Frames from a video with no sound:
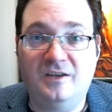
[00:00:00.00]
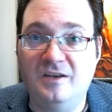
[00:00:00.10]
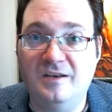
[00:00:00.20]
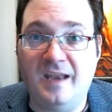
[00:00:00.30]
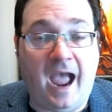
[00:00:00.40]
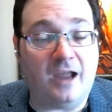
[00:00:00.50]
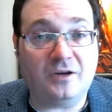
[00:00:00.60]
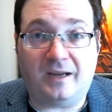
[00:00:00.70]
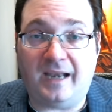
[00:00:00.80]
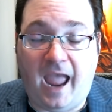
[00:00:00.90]
now
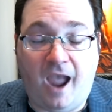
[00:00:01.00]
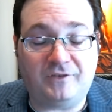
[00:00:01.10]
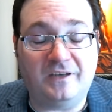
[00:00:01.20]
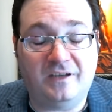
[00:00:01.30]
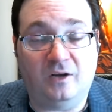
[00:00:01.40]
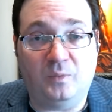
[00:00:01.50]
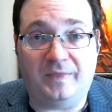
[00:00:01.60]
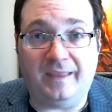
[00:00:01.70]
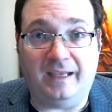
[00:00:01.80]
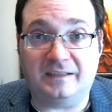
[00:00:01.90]
you're going to have to deal
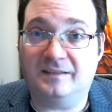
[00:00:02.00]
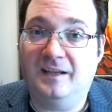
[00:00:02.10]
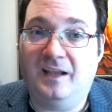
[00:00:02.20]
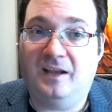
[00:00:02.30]
with this.